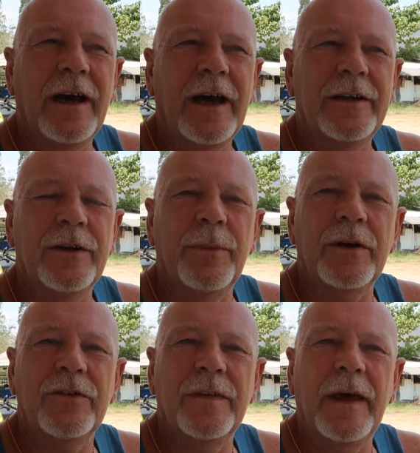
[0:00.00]
hand it
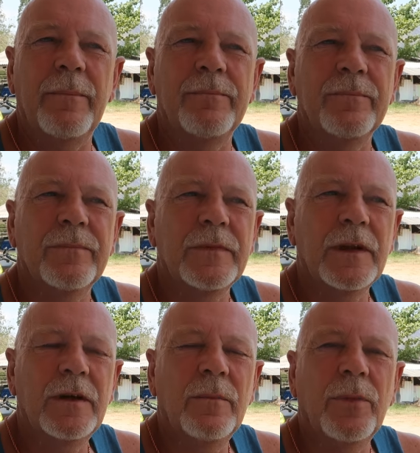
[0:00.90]
back to them
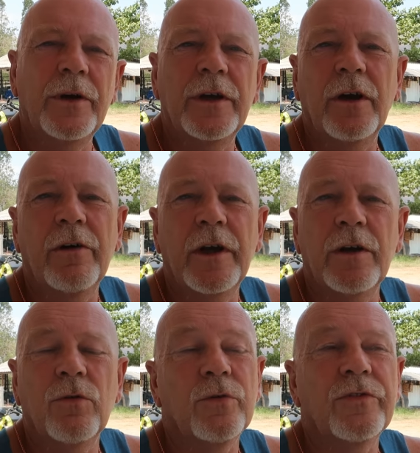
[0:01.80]
by
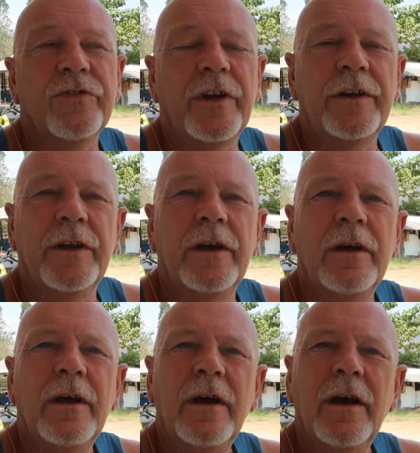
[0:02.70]
courier or just send it,
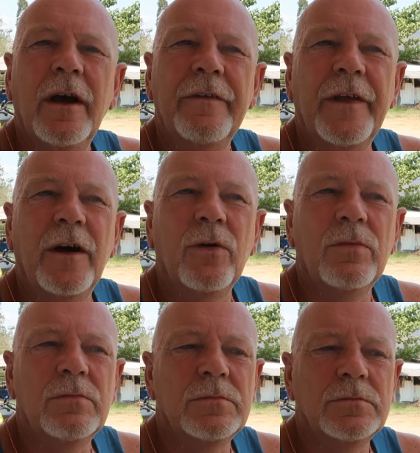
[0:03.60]
and they'll
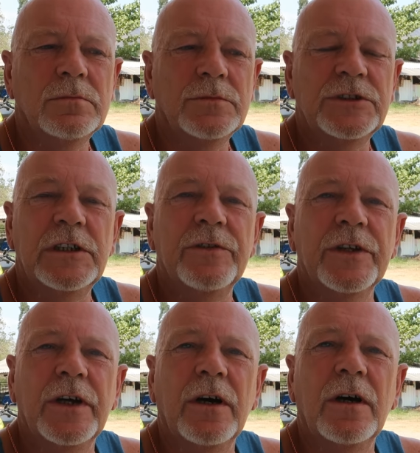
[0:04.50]
deliver
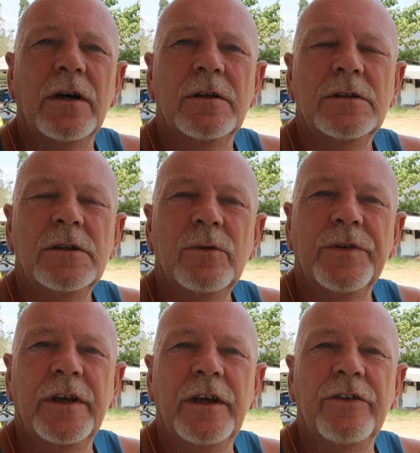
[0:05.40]
the car
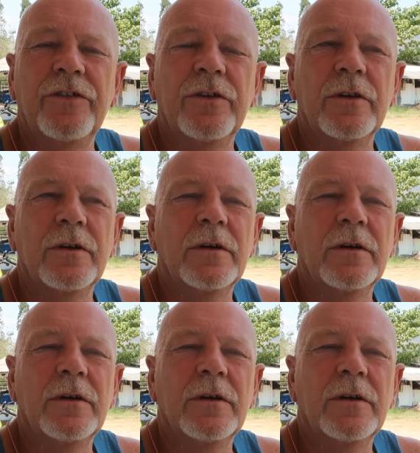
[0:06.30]
with keys and